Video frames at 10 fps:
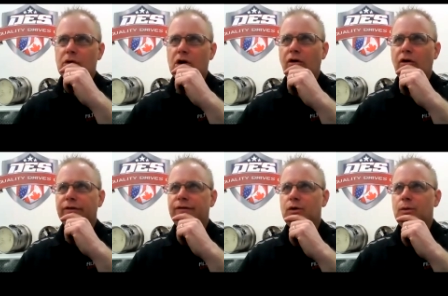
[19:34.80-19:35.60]

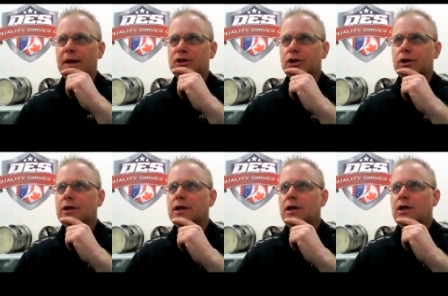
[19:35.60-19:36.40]
overview picture,
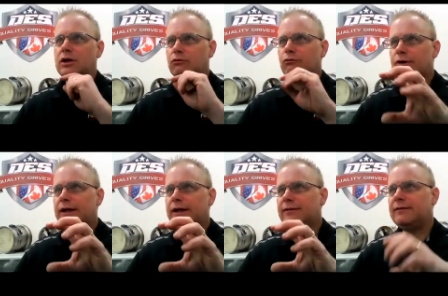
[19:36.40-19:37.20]
you can
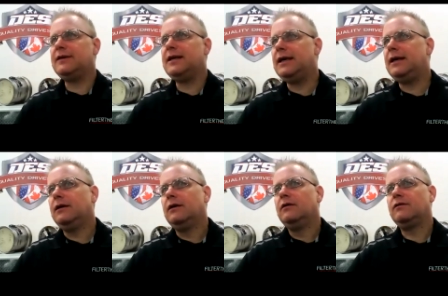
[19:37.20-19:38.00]
really see
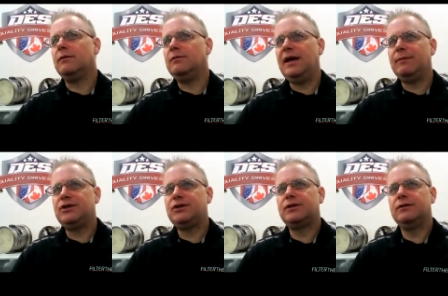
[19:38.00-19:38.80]
some
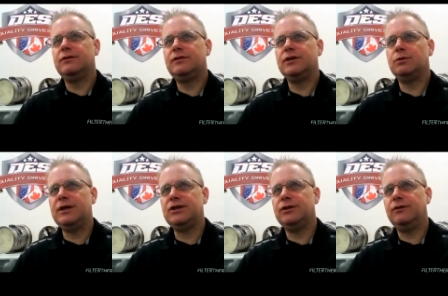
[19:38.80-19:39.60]
damaged
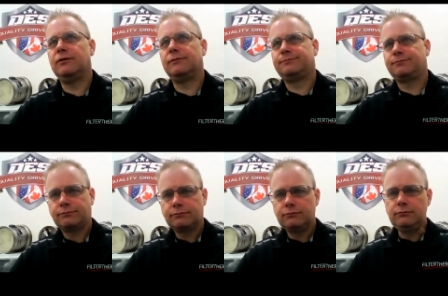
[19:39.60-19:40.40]
situations,
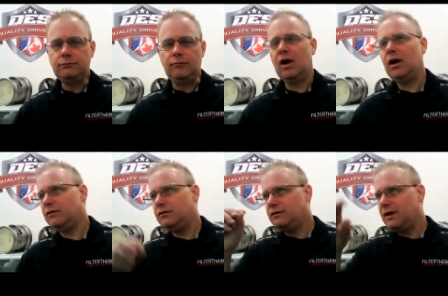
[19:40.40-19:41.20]

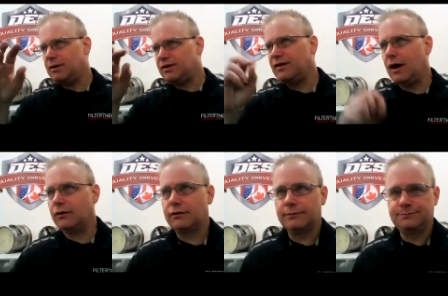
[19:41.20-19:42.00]
damaged
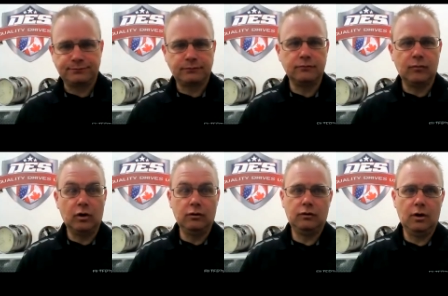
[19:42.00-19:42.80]
cells.
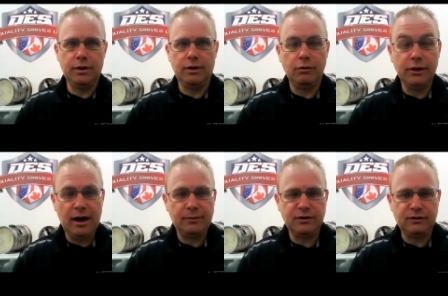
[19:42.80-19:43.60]
So it really
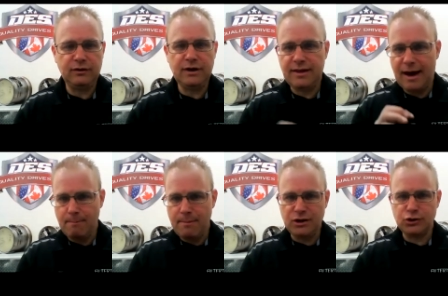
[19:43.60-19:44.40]
helps you see that
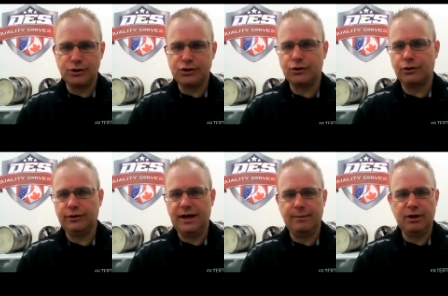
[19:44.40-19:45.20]
major internal
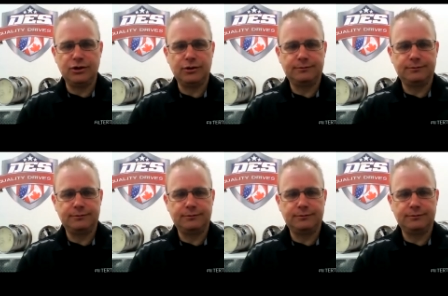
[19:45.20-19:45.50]
damage.